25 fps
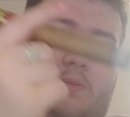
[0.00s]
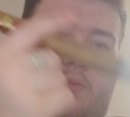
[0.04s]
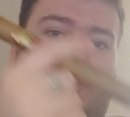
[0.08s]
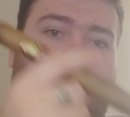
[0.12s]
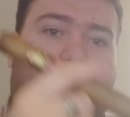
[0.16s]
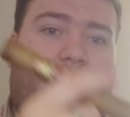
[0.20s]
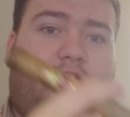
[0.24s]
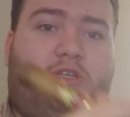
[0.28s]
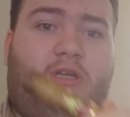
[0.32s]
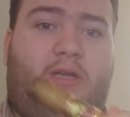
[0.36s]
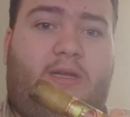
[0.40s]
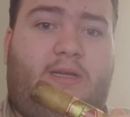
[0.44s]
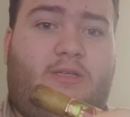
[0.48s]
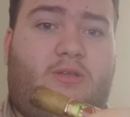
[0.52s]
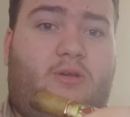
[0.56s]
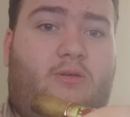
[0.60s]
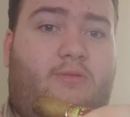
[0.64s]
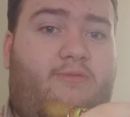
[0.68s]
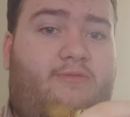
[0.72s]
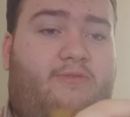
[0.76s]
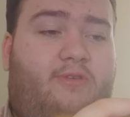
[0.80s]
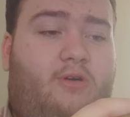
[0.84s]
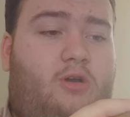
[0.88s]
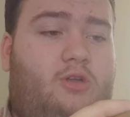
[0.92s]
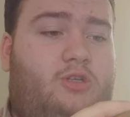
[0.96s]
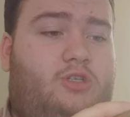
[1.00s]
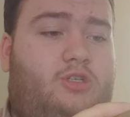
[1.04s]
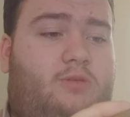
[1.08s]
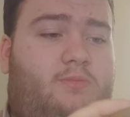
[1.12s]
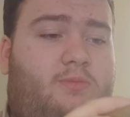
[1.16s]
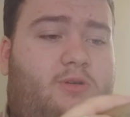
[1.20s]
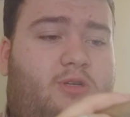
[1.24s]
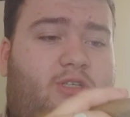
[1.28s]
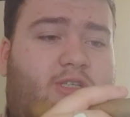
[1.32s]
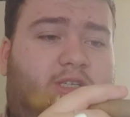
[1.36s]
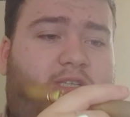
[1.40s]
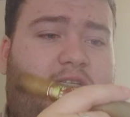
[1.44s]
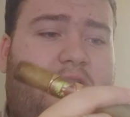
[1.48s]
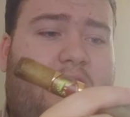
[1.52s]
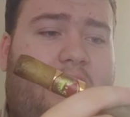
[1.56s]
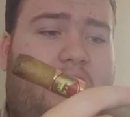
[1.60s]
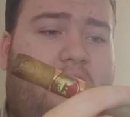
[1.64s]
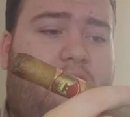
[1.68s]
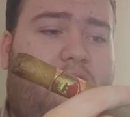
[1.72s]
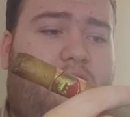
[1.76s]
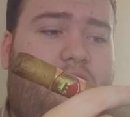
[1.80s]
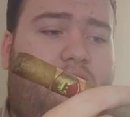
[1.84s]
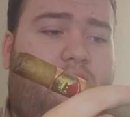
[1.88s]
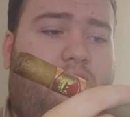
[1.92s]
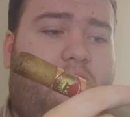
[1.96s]
Which is unfortunate because these
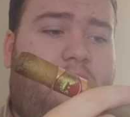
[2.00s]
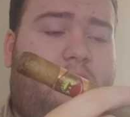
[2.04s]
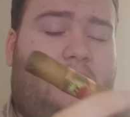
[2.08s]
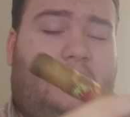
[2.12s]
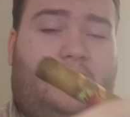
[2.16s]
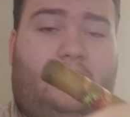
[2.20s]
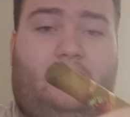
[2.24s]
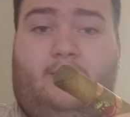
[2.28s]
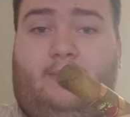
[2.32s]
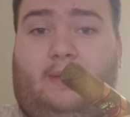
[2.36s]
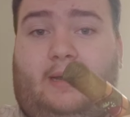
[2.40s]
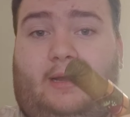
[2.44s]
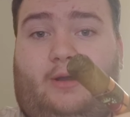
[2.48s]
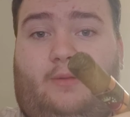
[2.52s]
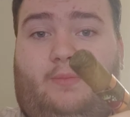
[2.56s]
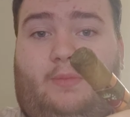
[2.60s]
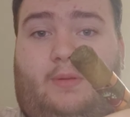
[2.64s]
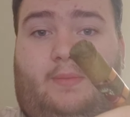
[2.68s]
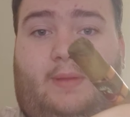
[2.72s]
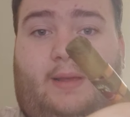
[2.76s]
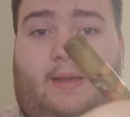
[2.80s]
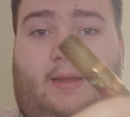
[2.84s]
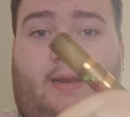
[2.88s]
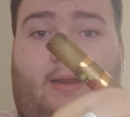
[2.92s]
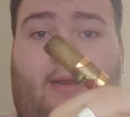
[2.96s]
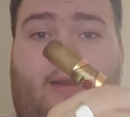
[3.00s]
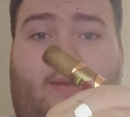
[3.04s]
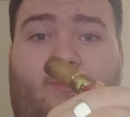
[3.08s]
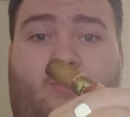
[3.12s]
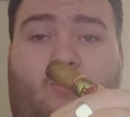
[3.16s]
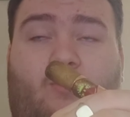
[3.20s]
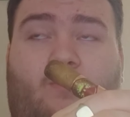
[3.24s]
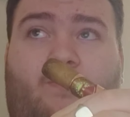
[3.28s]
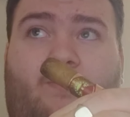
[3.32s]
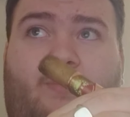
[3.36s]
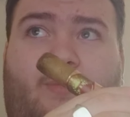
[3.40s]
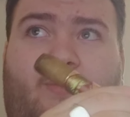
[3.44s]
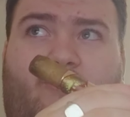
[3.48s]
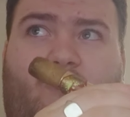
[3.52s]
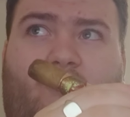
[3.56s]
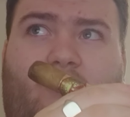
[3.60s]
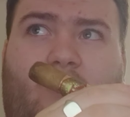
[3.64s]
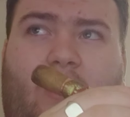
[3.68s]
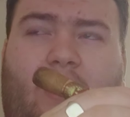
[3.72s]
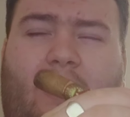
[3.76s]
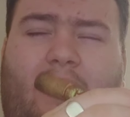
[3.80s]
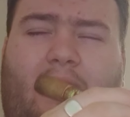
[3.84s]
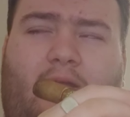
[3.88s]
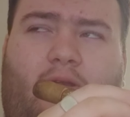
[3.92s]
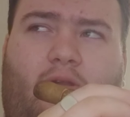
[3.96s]
are, they might not be made anymore.
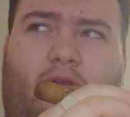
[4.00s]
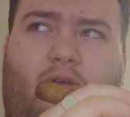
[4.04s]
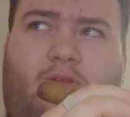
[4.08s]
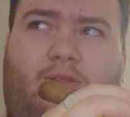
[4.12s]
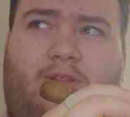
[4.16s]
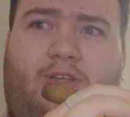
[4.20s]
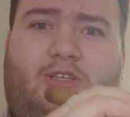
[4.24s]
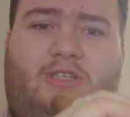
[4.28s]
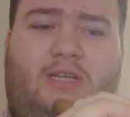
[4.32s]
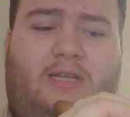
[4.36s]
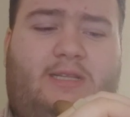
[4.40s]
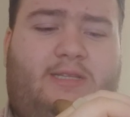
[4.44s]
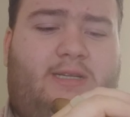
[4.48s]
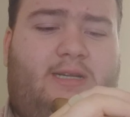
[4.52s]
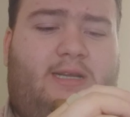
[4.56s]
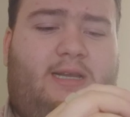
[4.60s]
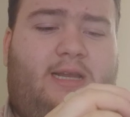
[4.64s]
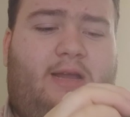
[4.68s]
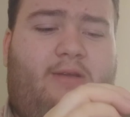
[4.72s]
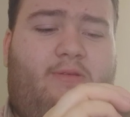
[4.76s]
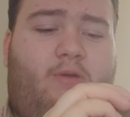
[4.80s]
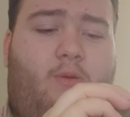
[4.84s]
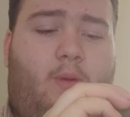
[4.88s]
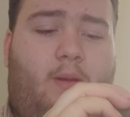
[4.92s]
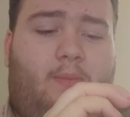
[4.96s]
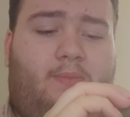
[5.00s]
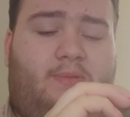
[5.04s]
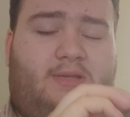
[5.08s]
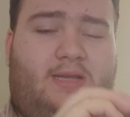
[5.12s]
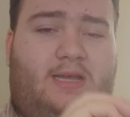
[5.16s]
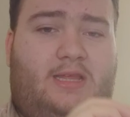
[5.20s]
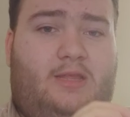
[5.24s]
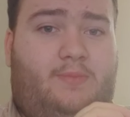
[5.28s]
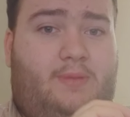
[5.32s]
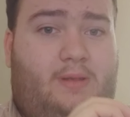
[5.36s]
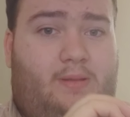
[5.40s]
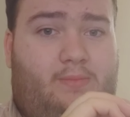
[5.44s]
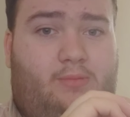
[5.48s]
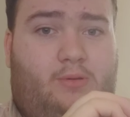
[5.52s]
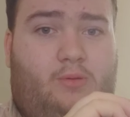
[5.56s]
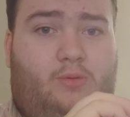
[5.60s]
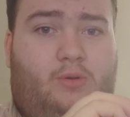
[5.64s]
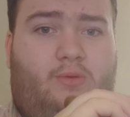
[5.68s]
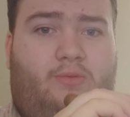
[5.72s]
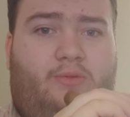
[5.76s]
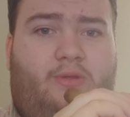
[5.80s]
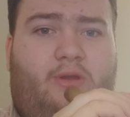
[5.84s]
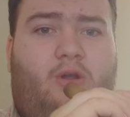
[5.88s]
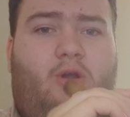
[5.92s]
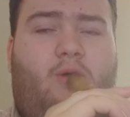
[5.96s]
I had a look on the Santa Clara website, the people who
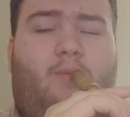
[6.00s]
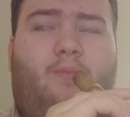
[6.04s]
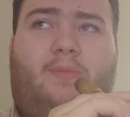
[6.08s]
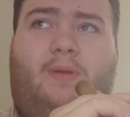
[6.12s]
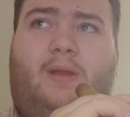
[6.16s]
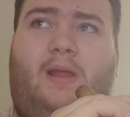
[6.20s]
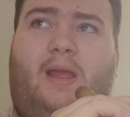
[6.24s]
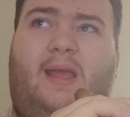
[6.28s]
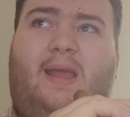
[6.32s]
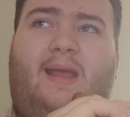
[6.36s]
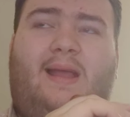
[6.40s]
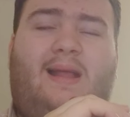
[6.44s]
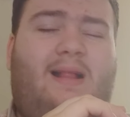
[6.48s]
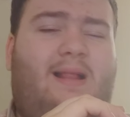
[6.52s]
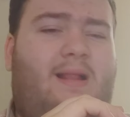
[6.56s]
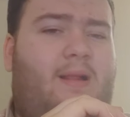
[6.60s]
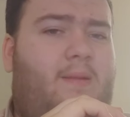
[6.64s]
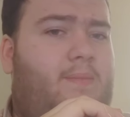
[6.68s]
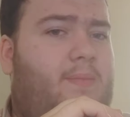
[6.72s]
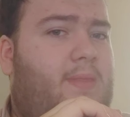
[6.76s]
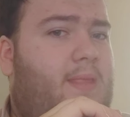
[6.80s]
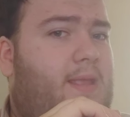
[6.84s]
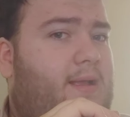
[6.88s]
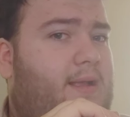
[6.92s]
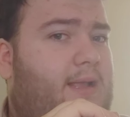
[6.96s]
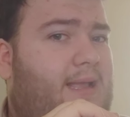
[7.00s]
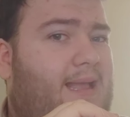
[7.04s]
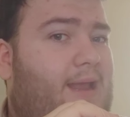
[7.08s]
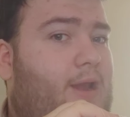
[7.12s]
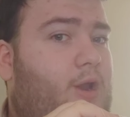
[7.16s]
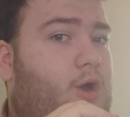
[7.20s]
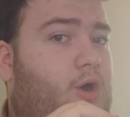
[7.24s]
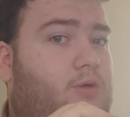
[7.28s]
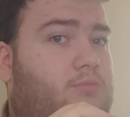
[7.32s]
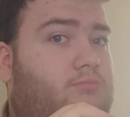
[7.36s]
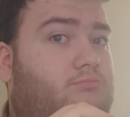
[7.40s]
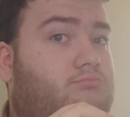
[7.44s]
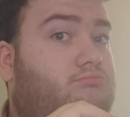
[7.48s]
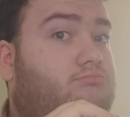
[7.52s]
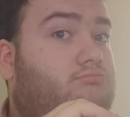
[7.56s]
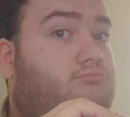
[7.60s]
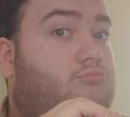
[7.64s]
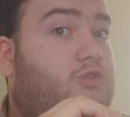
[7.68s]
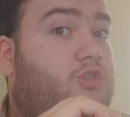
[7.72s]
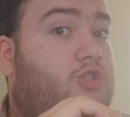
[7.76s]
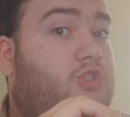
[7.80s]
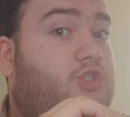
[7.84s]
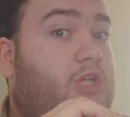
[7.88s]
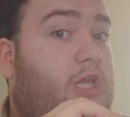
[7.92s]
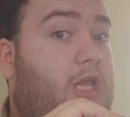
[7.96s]
own the company. Cannot
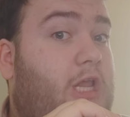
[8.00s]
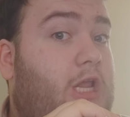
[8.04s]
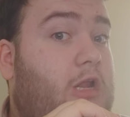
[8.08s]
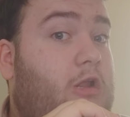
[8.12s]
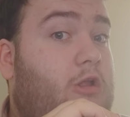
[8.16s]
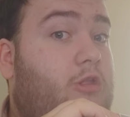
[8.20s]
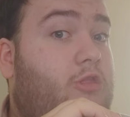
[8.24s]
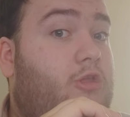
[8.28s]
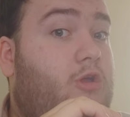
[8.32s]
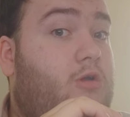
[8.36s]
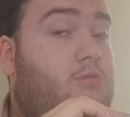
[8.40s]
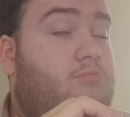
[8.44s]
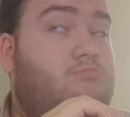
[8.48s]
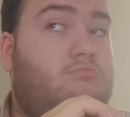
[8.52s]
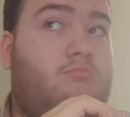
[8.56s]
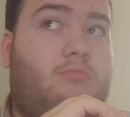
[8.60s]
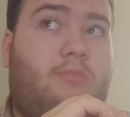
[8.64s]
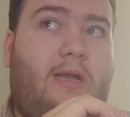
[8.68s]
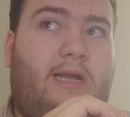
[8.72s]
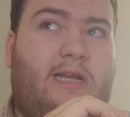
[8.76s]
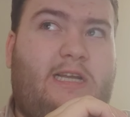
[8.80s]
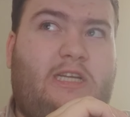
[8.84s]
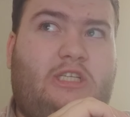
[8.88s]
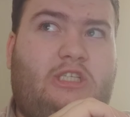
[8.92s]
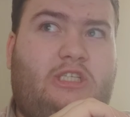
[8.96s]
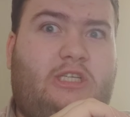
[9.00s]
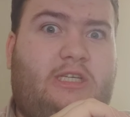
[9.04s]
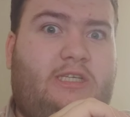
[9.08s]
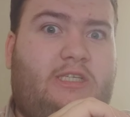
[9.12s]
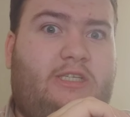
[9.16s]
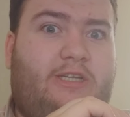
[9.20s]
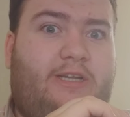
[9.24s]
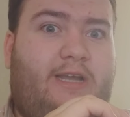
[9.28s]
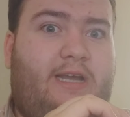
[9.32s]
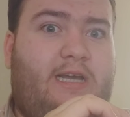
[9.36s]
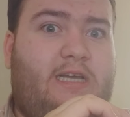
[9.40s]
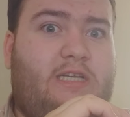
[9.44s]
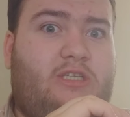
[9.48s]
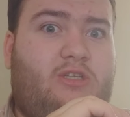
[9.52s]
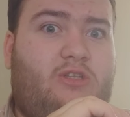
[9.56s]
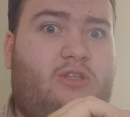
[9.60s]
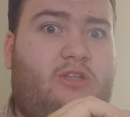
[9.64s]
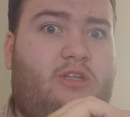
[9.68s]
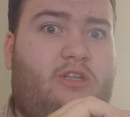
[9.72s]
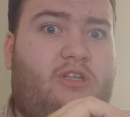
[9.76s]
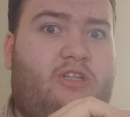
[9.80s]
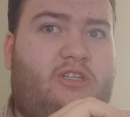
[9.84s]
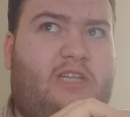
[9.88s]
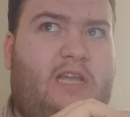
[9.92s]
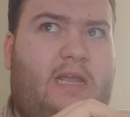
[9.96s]
see them. I can see cigars
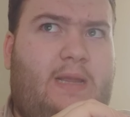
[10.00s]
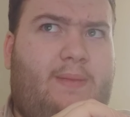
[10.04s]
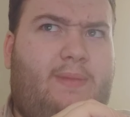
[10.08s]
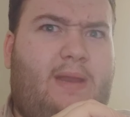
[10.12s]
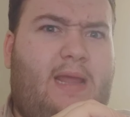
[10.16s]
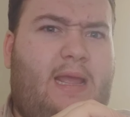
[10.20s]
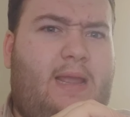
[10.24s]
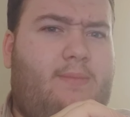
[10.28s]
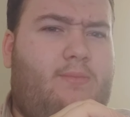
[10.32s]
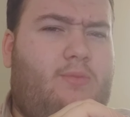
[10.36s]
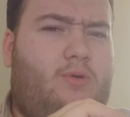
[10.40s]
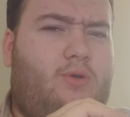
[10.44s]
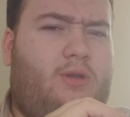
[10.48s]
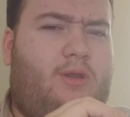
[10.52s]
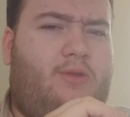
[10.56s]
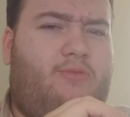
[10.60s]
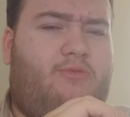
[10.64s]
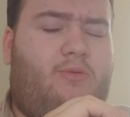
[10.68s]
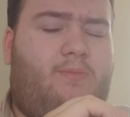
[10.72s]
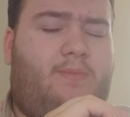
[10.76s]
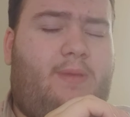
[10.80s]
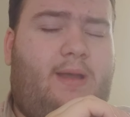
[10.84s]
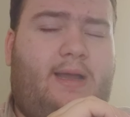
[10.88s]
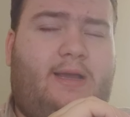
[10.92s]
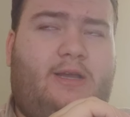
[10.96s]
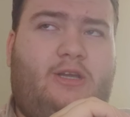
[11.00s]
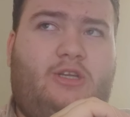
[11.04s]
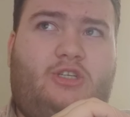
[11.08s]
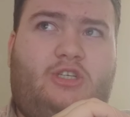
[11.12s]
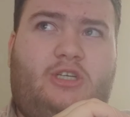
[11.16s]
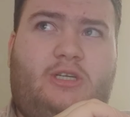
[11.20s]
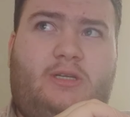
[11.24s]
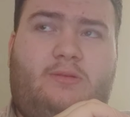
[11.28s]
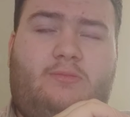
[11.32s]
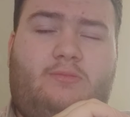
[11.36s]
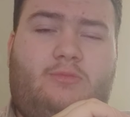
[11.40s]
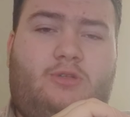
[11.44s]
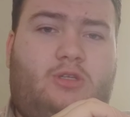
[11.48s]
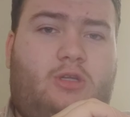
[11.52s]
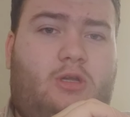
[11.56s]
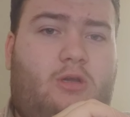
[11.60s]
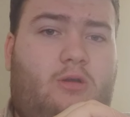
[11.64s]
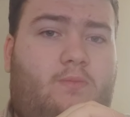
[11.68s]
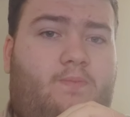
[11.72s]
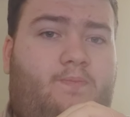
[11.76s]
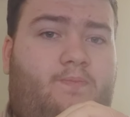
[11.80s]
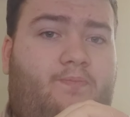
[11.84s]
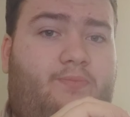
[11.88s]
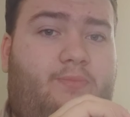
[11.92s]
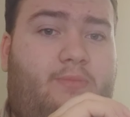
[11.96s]
under the same name but different packaging,
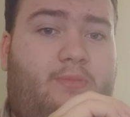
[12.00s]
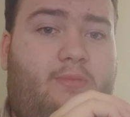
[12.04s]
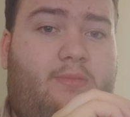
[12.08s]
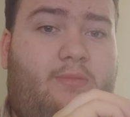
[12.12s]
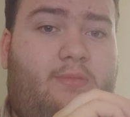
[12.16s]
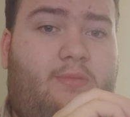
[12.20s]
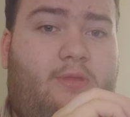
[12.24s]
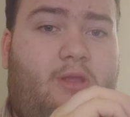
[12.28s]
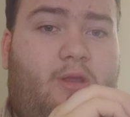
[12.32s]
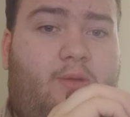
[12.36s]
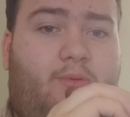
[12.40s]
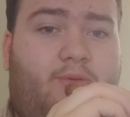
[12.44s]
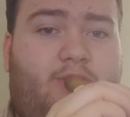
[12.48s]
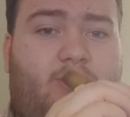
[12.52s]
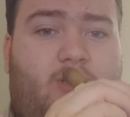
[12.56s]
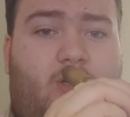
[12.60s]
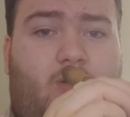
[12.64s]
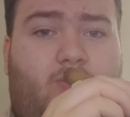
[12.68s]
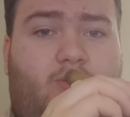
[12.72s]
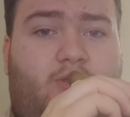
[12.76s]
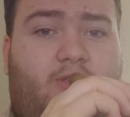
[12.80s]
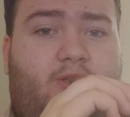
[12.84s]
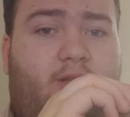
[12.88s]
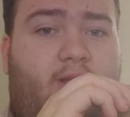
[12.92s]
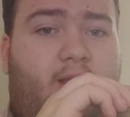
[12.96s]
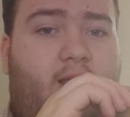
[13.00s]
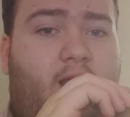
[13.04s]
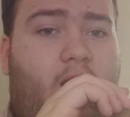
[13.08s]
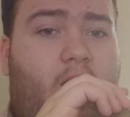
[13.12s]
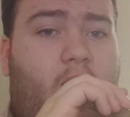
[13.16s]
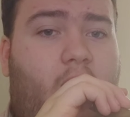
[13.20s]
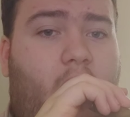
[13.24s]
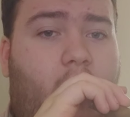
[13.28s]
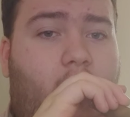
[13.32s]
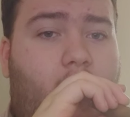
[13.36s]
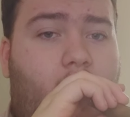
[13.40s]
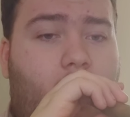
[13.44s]
so, it's an old cigar.